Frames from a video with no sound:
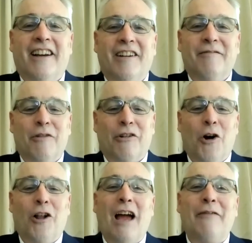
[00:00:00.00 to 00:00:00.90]
We're
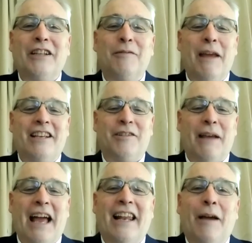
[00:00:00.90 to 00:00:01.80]
all having to make
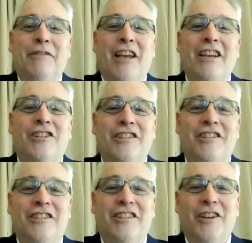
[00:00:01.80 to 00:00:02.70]
some
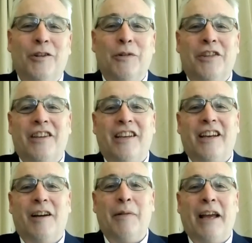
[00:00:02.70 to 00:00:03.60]
adaptations to deal with
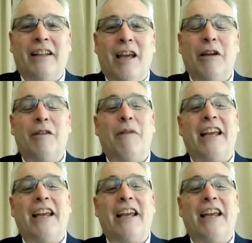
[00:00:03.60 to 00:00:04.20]
the pandemic.